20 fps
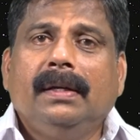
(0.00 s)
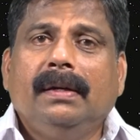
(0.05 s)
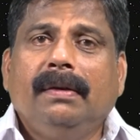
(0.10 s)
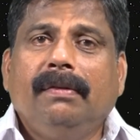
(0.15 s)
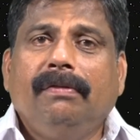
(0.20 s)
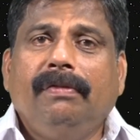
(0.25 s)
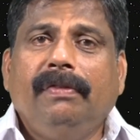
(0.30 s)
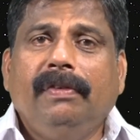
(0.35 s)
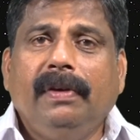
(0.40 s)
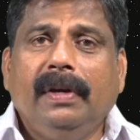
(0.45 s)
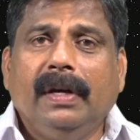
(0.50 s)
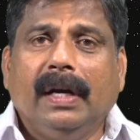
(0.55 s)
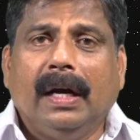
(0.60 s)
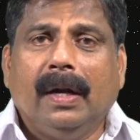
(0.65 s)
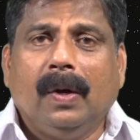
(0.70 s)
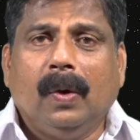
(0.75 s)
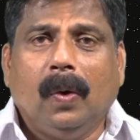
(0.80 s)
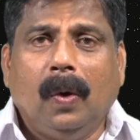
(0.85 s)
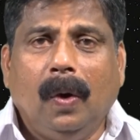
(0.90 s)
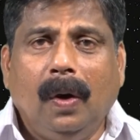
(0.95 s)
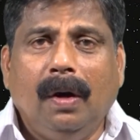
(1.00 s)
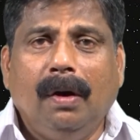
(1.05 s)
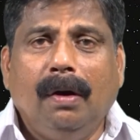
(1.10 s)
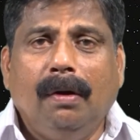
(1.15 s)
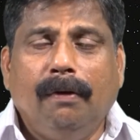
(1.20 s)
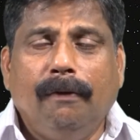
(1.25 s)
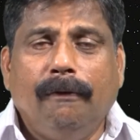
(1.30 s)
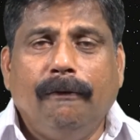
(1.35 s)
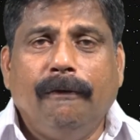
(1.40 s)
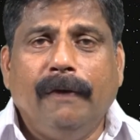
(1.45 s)
we are
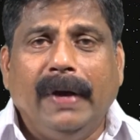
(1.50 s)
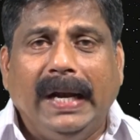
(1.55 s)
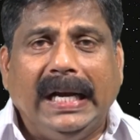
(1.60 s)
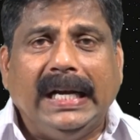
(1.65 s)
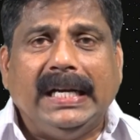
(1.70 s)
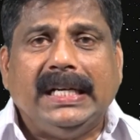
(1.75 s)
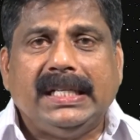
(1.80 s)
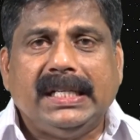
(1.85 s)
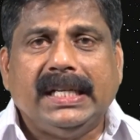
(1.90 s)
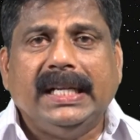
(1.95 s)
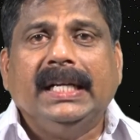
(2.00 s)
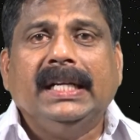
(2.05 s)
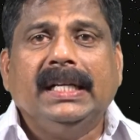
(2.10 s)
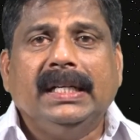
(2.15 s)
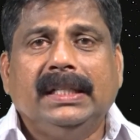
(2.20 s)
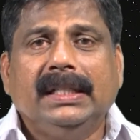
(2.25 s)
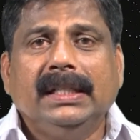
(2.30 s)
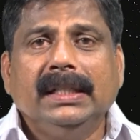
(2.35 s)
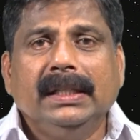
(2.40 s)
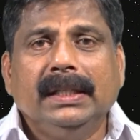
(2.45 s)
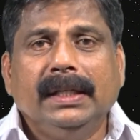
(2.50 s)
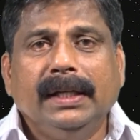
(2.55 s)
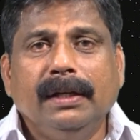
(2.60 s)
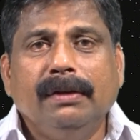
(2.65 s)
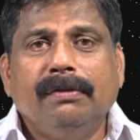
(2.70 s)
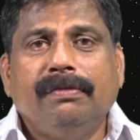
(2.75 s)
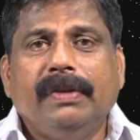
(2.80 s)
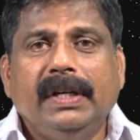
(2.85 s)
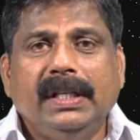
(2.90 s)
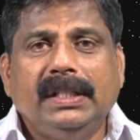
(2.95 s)
all well trained in
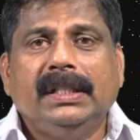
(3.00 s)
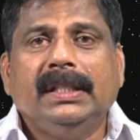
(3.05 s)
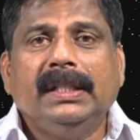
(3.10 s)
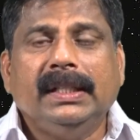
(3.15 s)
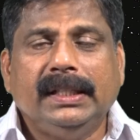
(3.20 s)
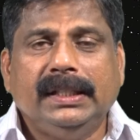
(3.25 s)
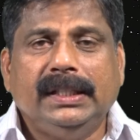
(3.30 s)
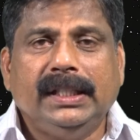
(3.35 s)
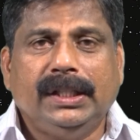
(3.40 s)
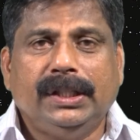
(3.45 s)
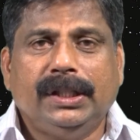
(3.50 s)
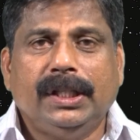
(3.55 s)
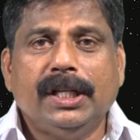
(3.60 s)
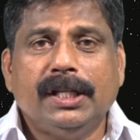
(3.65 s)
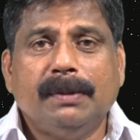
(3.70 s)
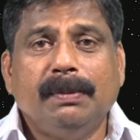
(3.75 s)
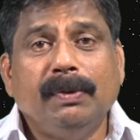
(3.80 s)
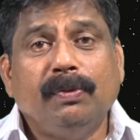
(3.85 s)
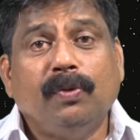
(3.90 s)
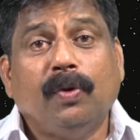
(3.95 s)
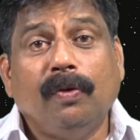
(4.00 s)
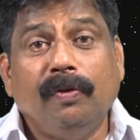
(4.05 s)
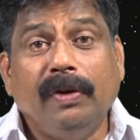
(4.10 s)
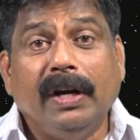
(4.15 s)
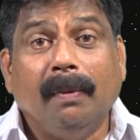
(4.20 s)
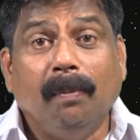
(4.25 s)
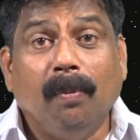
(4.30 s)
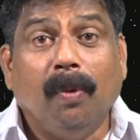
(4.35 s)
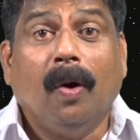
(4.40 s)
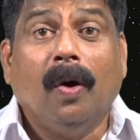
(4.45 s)
facing rejections before we
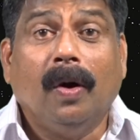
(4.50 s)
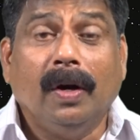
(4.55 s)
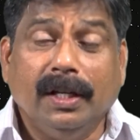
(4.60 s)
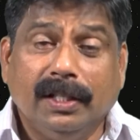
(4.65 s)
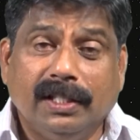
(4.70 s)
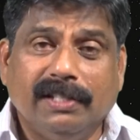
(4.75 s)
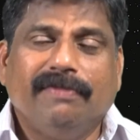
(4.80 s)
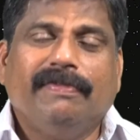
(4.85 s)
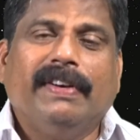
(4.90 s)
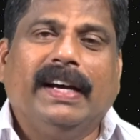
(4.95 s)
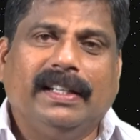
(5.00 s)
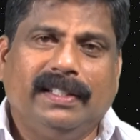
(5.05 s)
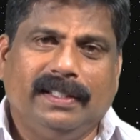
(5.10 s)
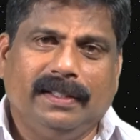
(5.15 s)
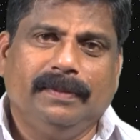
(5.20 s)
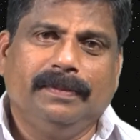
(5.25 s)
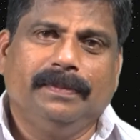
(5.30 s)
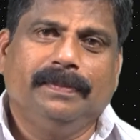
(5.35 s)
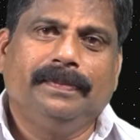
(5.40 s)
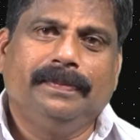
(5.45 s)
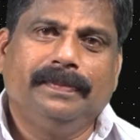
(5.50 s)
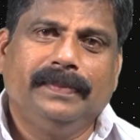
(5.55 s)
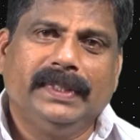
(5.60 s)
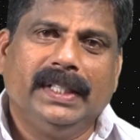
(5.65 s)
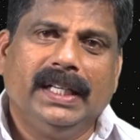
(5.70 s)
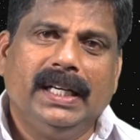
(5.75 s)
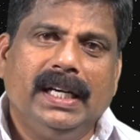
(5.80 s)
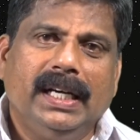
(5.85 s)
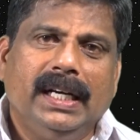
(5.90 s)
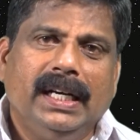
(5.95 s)
are born, is a fact.
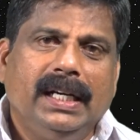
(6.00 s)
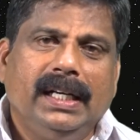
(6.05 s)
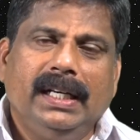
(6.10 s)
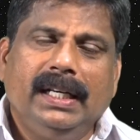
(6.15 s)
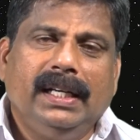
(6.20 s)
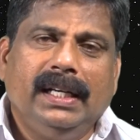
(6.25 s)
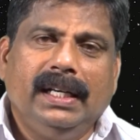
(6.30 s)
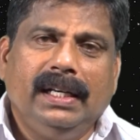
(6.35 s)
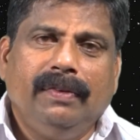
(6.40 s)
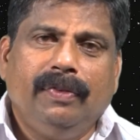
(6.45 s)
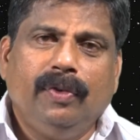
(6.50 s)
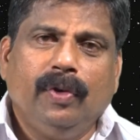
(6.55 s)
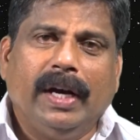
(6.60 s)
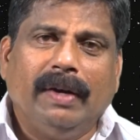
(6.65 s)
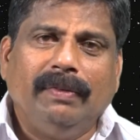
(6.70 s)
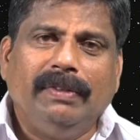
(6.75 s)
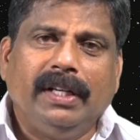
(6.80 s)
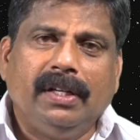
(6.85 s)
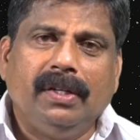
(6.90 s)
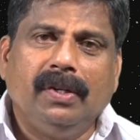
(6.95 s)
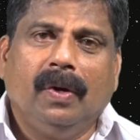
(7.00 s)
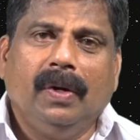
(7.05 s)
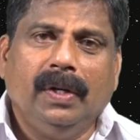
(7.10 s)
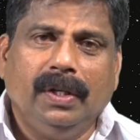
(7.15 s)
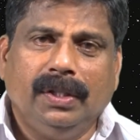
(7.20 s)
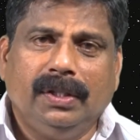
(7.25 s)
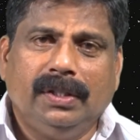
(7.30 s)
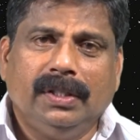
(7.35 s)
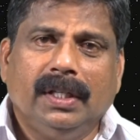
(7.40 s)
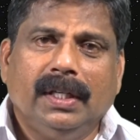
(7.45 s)
If you have that
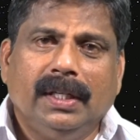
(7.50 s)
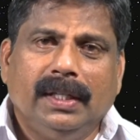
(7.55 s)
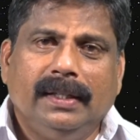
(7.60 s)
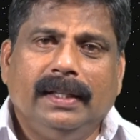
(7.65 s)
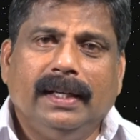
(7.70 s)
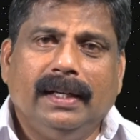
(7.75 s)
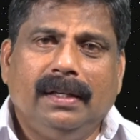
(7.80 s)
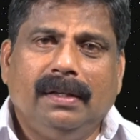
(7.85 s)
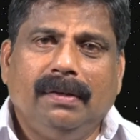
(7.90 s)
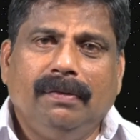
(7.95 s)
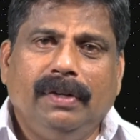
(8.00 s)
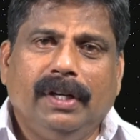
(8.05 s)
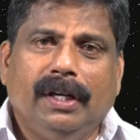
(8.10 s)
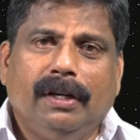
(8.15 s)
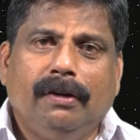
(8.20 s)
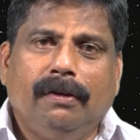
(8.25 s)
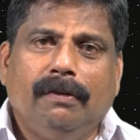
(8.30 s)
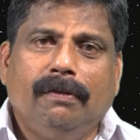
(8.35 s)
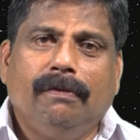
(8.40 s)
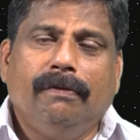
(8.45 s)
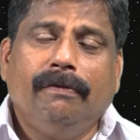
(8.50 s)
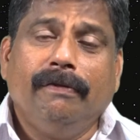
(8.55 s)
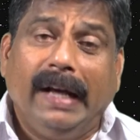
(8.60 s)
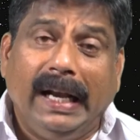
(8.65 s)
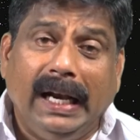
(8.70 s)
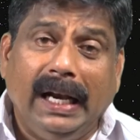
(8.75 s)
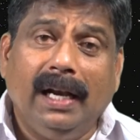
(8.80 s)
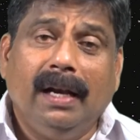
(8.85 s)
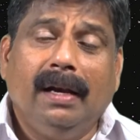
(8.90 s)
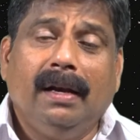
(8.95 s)
knowledge that we are
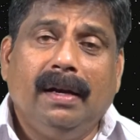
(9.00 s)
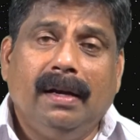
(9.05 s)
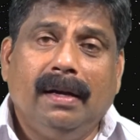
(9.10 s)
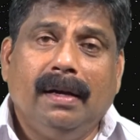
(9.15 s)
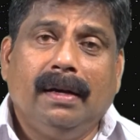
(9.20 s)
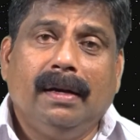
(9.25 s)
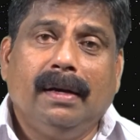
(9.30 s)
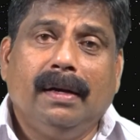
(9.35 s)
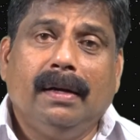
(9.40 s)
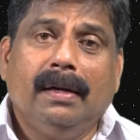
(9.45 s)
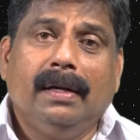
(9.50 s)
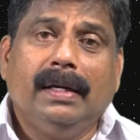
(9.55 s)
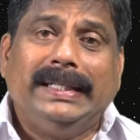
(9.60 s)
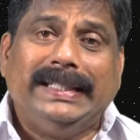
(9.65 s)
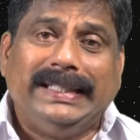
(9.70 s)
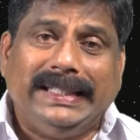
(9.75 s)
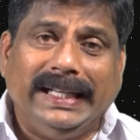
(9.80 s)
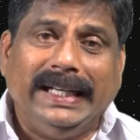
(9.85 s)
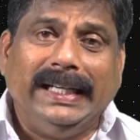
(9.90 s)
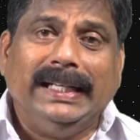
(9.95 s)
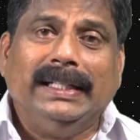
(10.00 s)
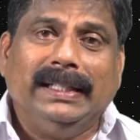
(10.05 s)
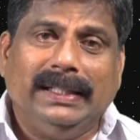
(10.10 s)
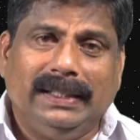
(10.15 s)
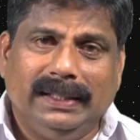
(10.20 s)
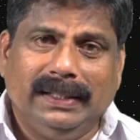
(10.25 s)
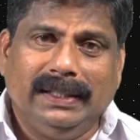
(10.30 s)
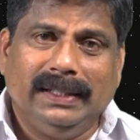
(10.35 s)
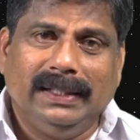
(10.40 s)
well trained,